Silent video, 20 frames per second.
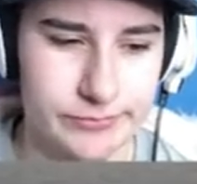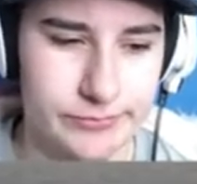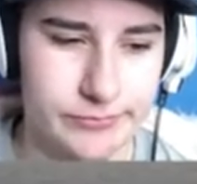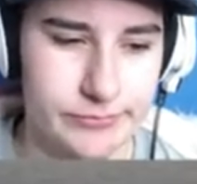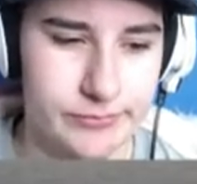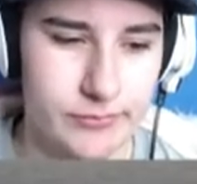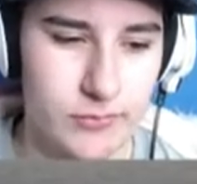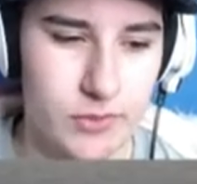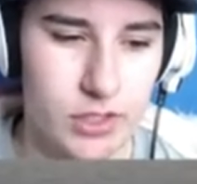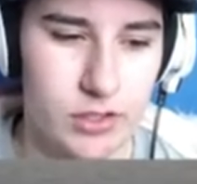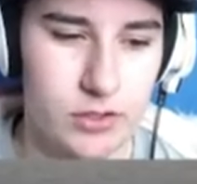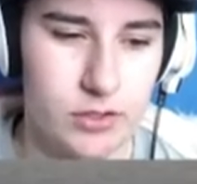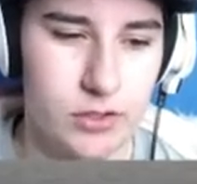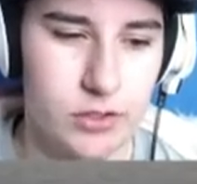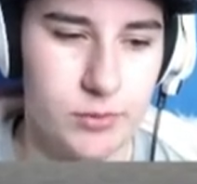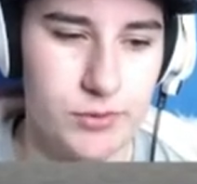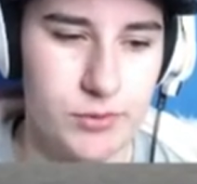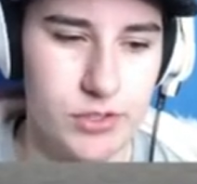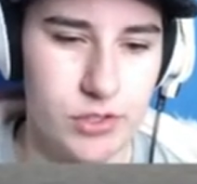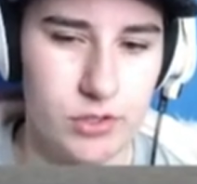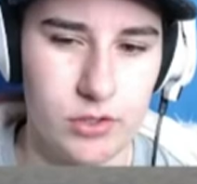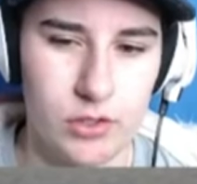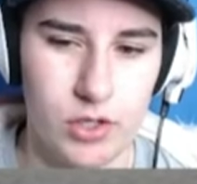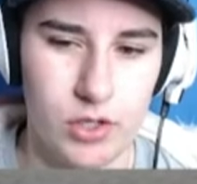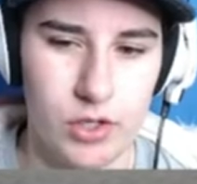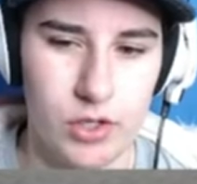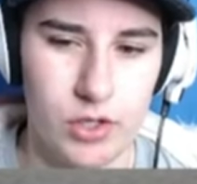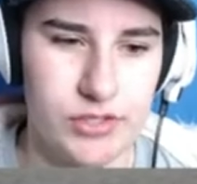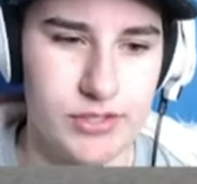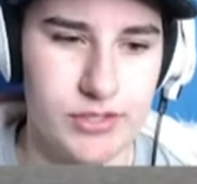You're so close, come
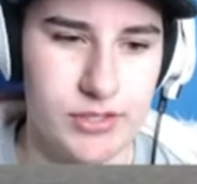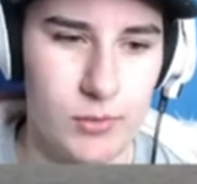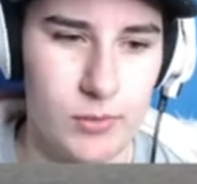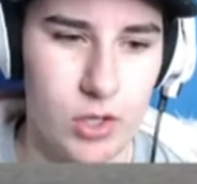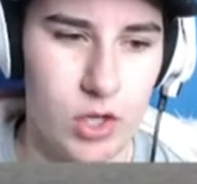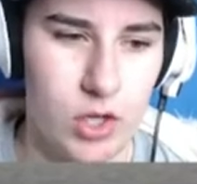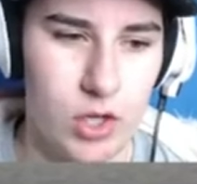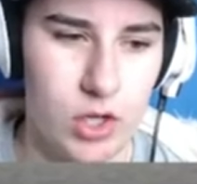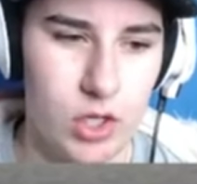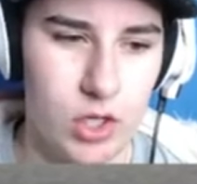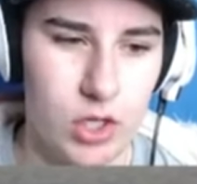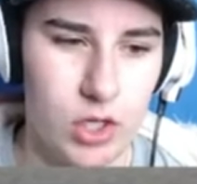on.